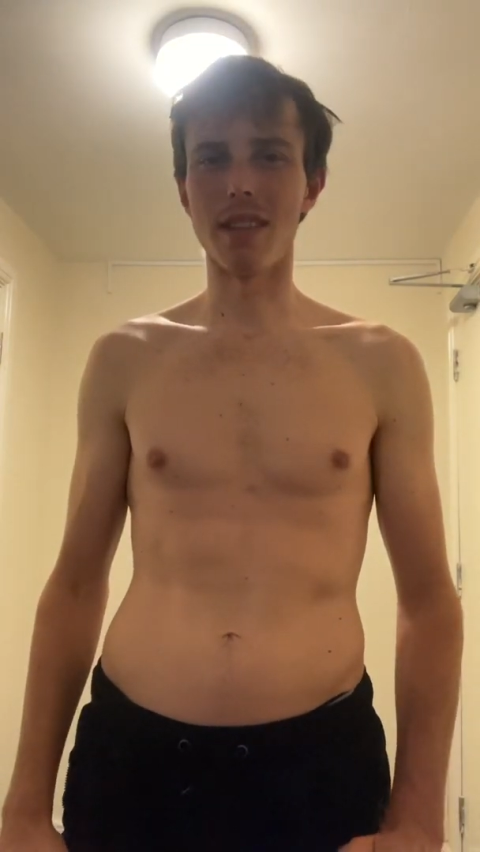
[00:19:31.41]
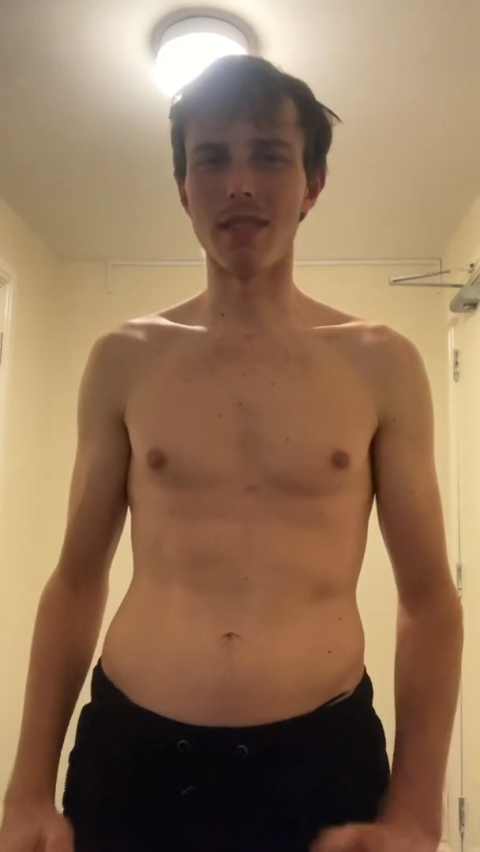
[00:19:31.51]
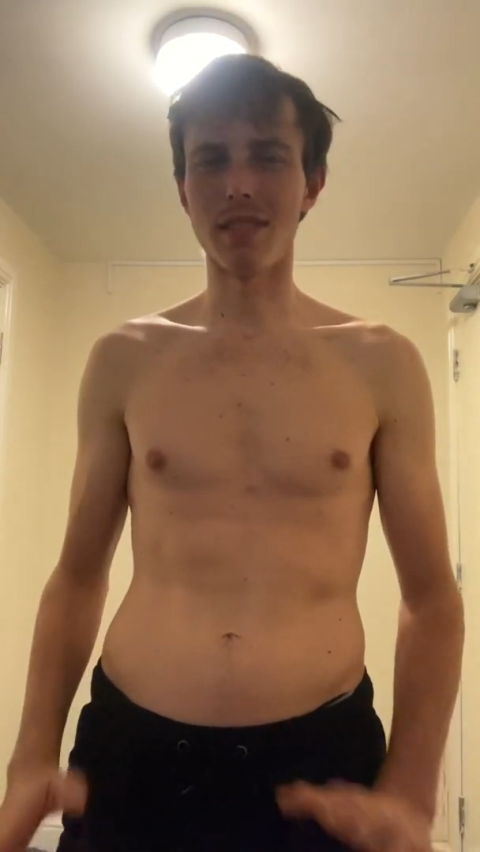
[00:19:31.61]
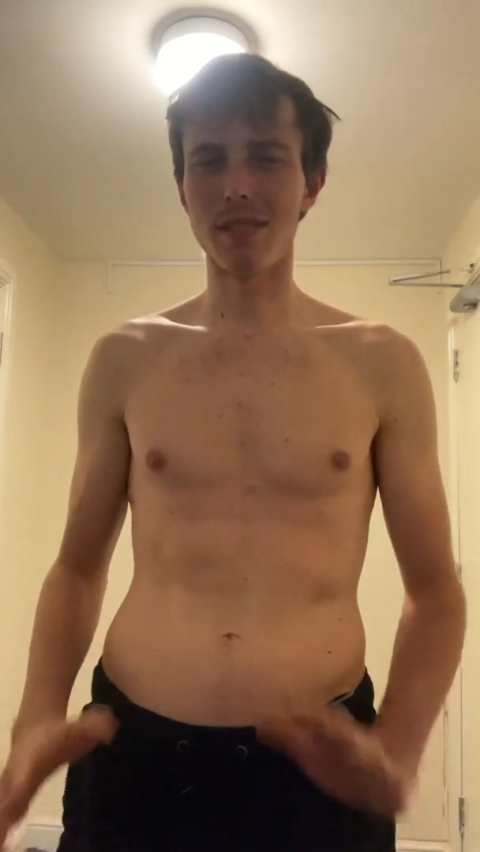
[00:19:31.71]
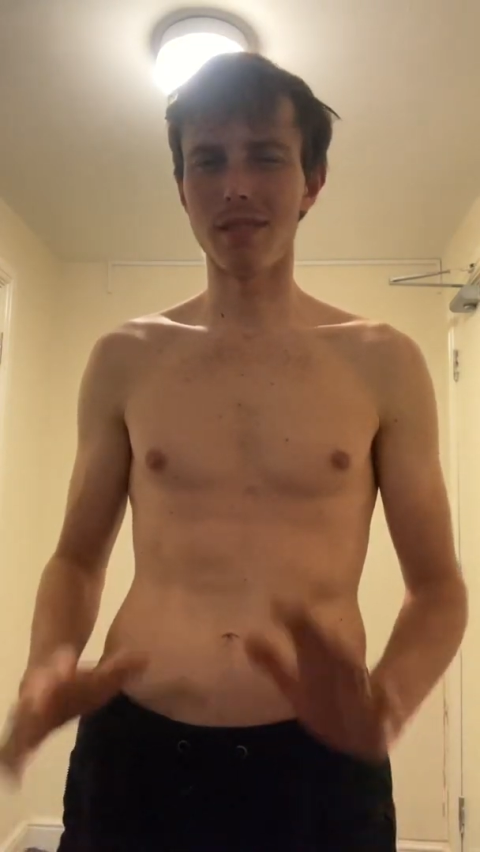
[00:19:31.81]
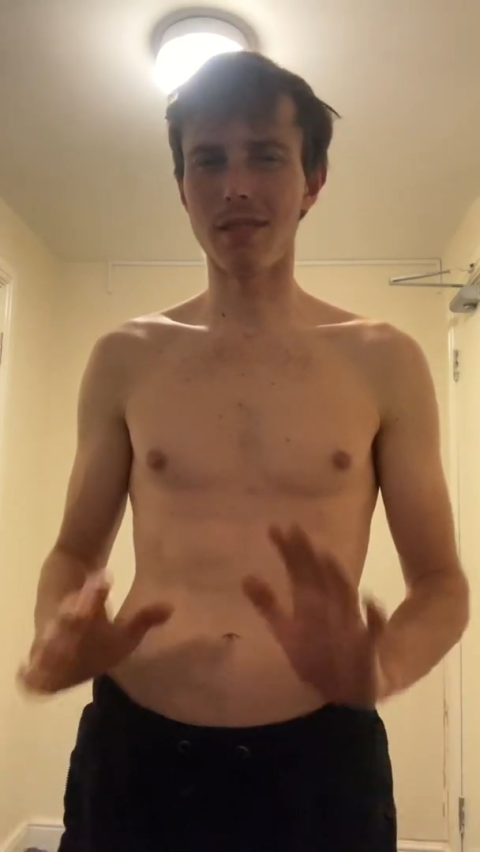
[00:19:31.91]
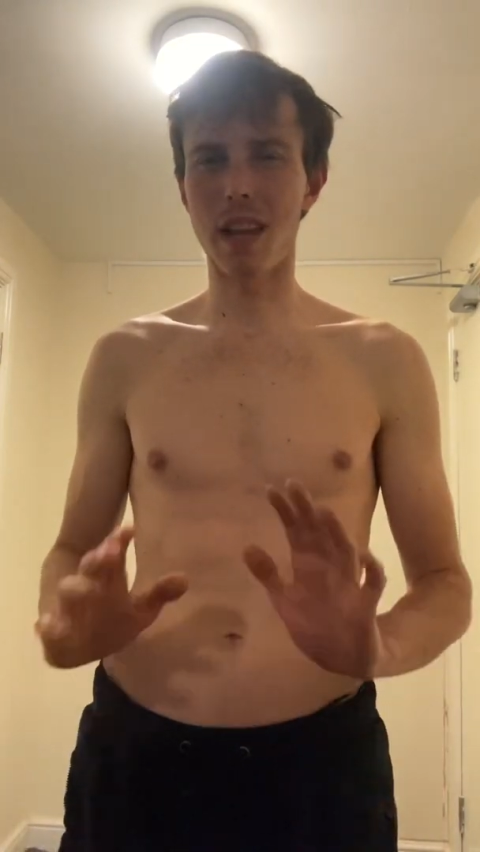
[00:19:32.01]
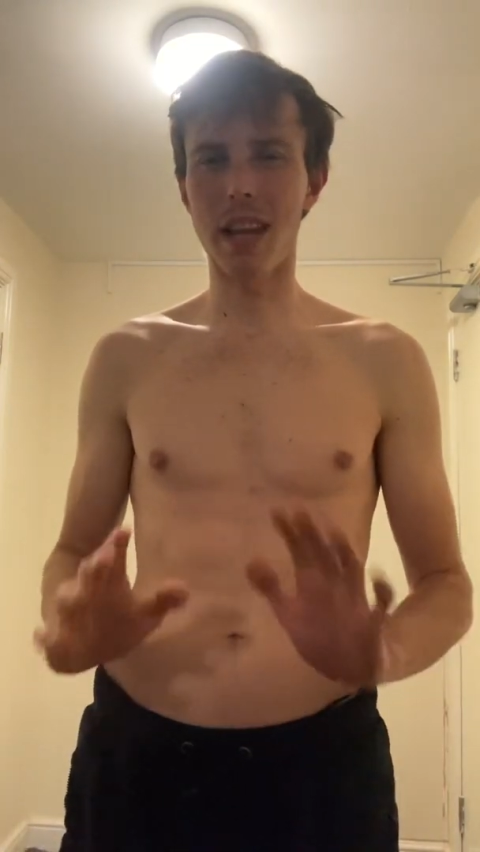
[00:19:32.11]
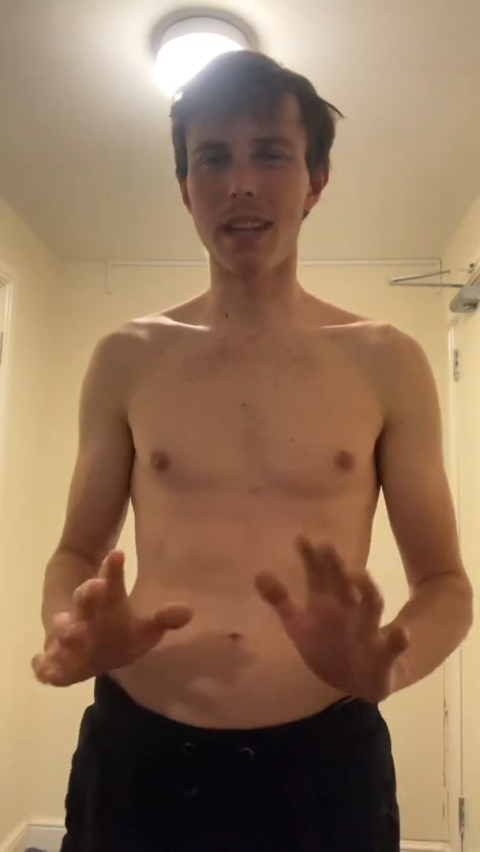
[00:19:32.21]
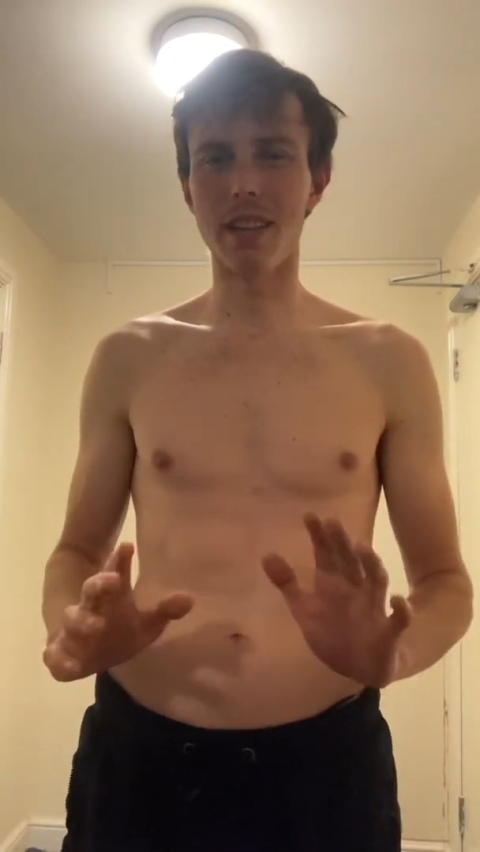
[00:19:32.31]
just
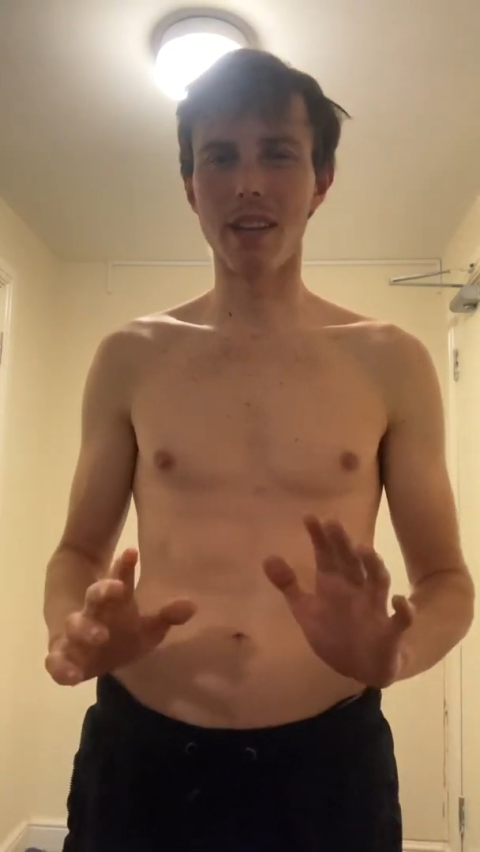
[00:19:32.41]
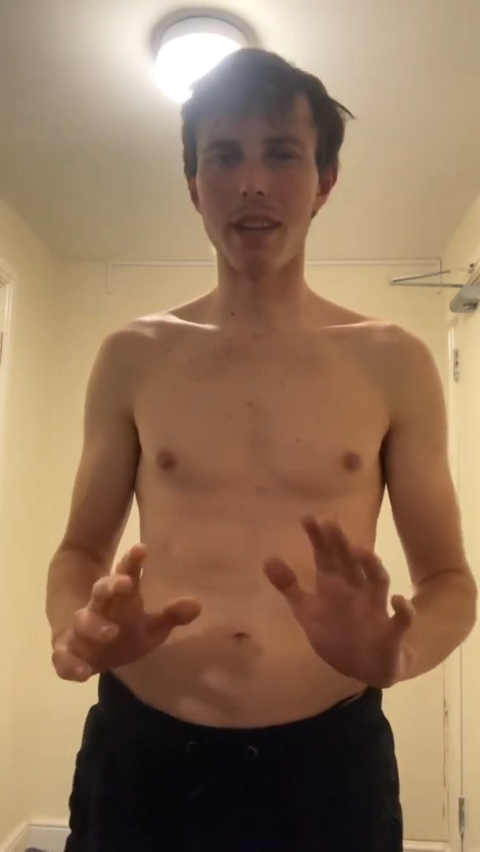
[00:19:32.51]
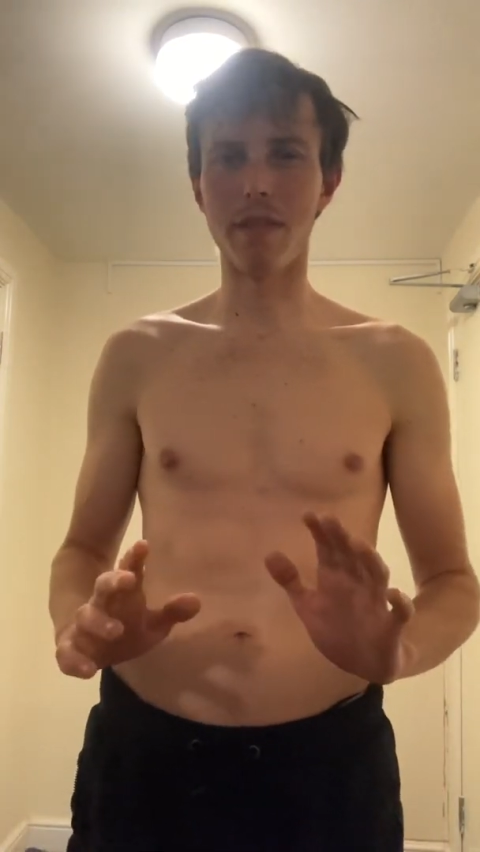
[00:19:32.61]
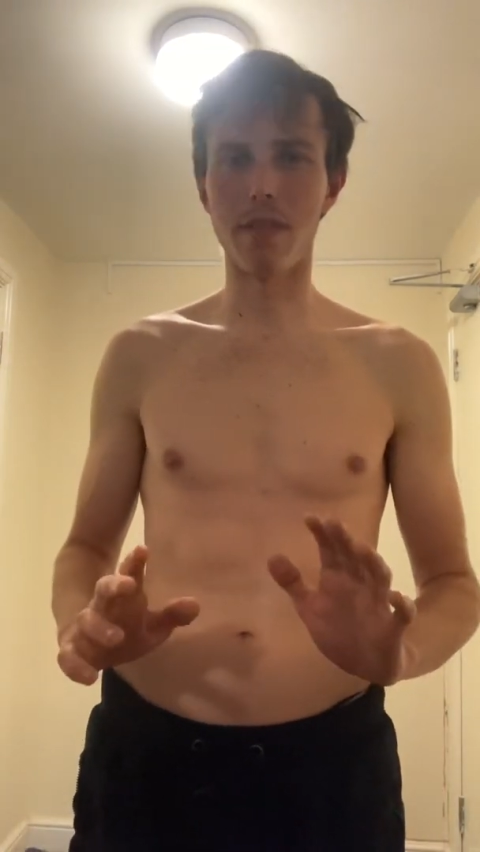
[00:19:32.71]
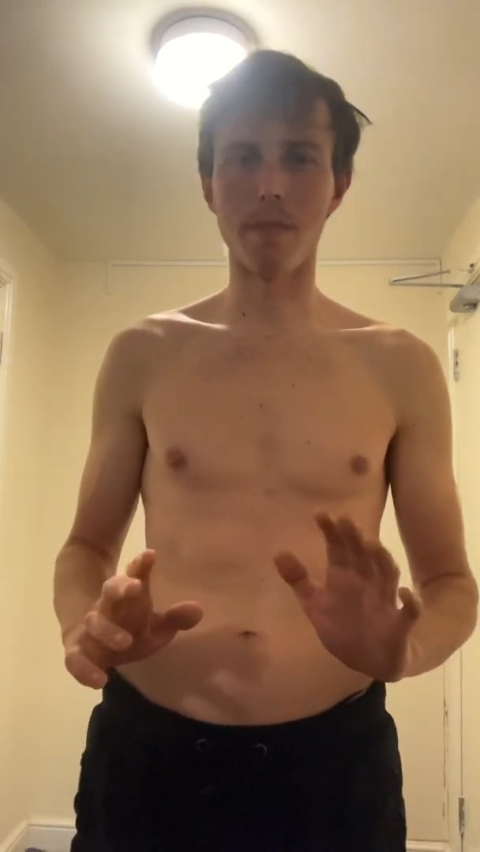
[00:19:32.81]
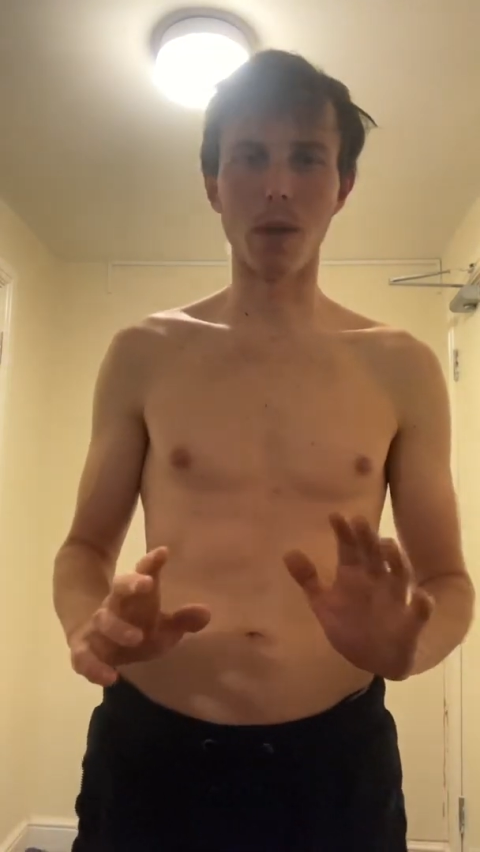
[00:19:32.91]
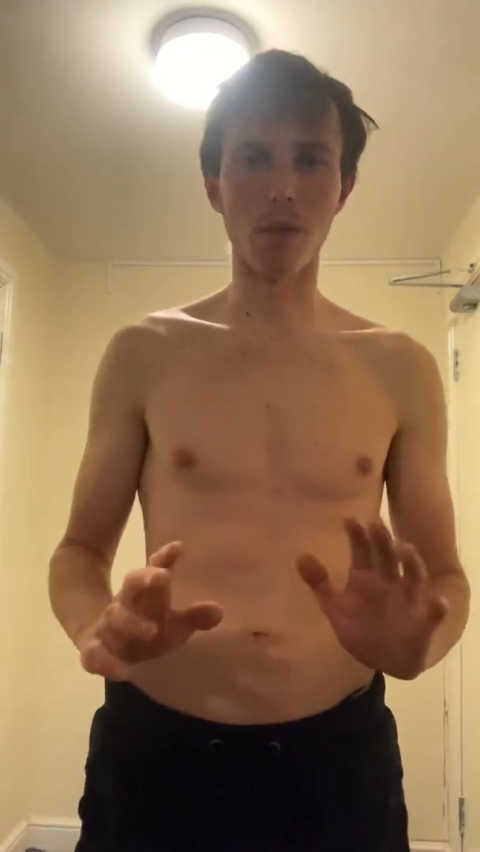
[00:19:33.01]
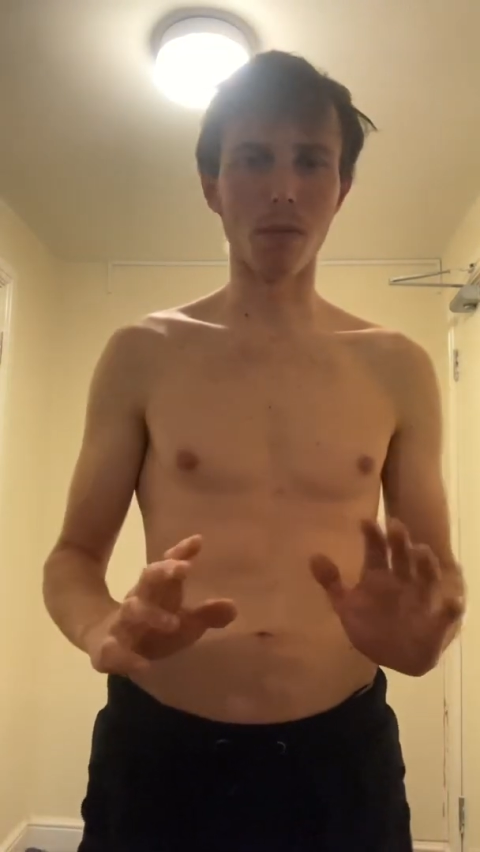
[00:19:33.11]
hang in there for the moment.